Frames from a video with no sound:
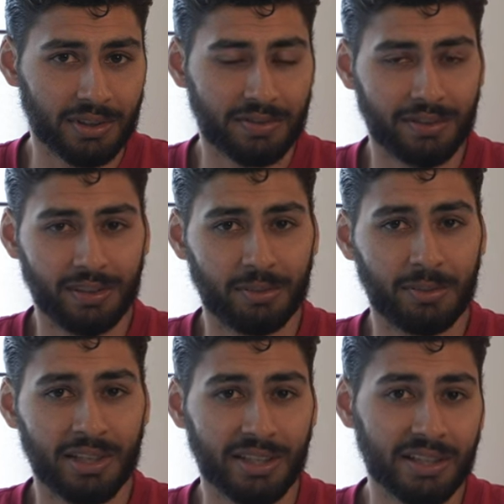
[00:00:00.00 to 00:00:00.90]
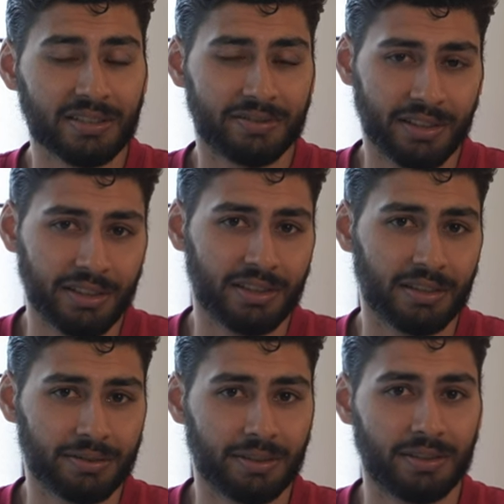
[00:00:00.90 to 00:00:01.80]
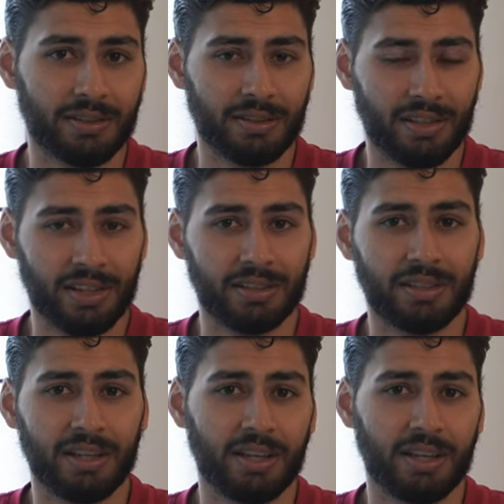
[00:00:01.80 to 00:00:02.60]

this film and it is very different than